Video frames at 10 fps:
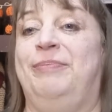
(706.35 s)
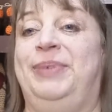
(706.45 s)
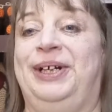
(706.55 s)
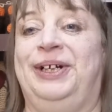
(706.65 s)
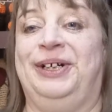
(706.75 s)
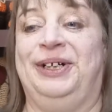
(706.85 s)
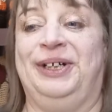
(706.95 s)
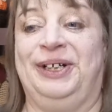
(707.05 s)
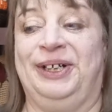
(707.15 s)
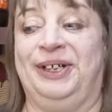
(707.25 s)

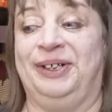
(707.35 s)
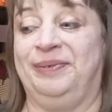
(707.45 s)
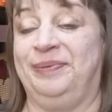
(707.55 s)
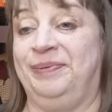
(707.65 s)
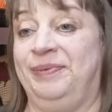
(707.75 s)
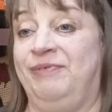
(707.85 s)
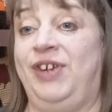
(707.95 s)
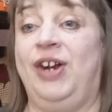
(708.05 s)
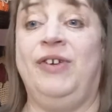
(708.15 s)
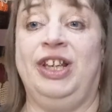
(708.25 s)
But
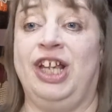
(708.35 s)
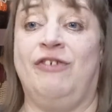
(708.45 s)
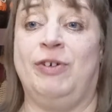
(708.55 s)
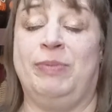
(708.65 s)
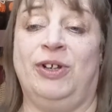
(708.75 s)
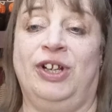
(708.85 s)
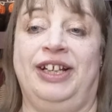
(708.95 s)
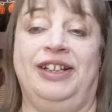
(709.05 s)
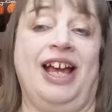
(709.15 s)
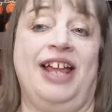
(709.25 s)
very lovable.
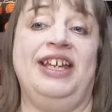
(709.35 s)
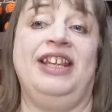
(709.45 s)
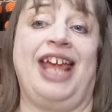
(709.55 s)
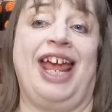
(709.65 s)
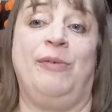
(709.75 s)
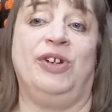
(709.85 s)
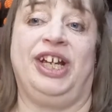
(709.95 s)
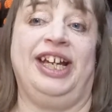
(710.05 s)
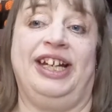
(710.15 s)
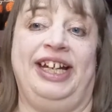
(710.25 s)
And I think they will
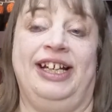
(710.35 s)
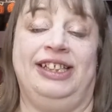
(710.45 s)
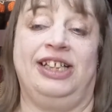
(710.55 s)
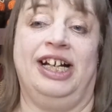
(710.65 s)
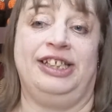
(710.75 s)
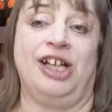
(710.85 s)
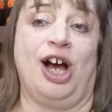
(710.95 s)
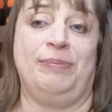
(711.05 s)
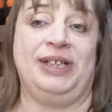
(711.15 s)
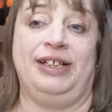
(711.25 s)
get
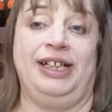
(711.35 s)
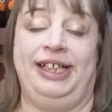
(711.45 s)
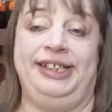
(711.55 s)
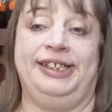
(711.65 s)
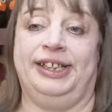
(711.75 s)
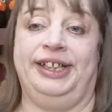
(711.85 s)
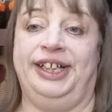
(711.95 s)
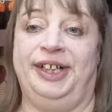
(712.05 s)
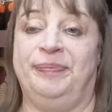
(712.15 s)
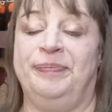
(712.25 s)
adopted
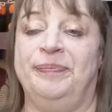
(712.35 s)
easily.